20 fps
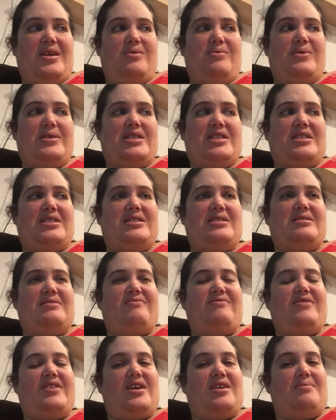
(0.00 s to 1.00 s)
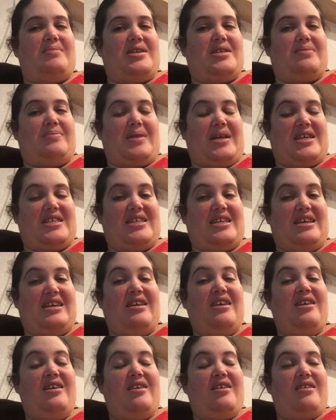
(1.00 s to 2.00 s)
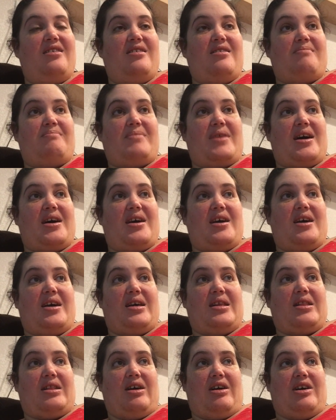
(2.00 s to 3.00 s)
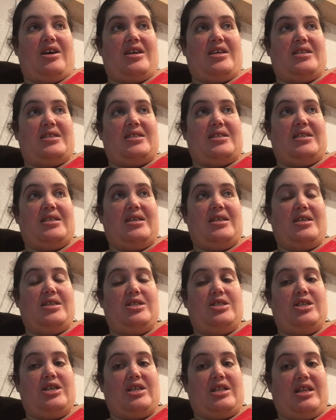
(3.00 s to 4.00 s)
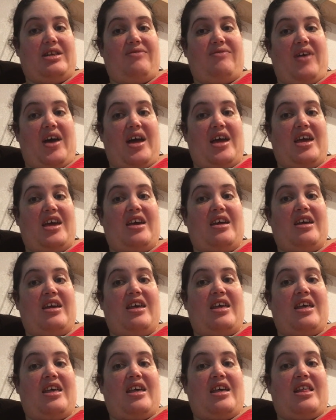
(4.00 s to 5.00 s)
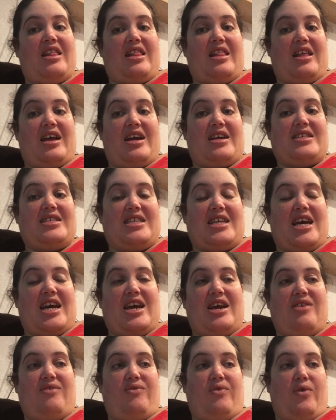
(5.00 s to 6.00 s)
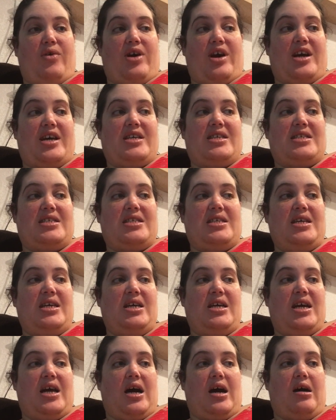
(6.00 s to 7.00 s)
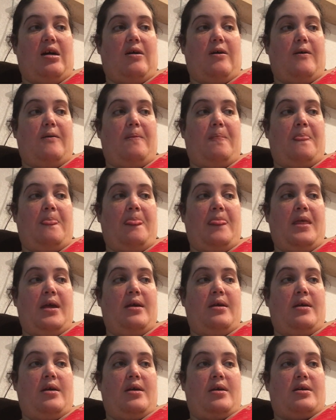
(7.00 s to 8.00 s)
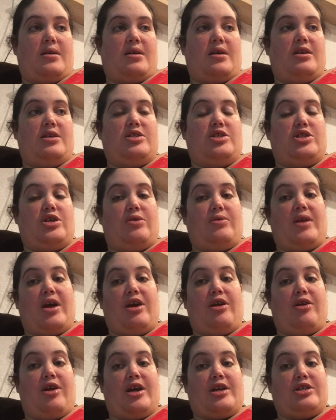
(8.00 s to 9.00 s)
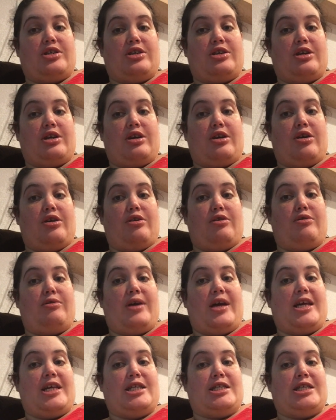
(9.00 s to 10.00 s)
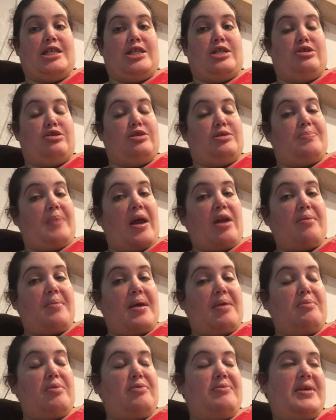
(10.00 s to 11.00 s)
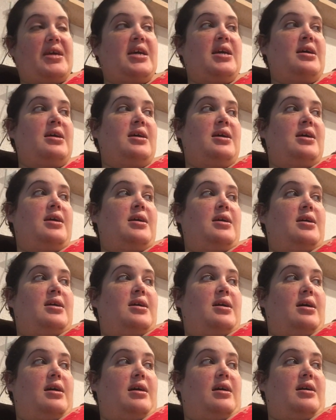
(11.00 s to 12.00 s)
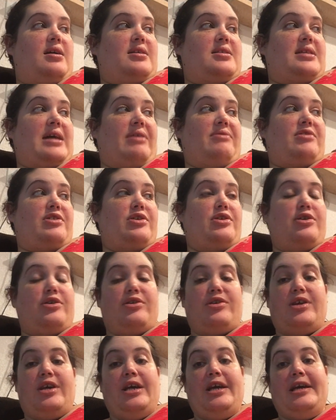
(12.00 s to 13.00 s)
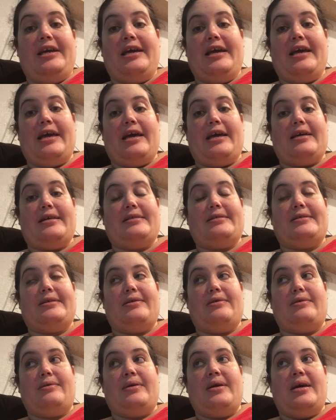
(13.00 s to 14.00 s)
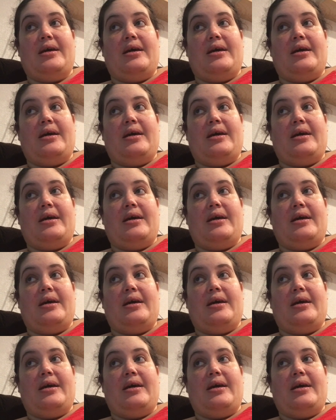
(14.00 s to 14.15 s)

which is very much a blessing. My in-laws took Levi last night for us, because Joe and I are actually going to go and see the new Spider-Man movie this afternoon, and so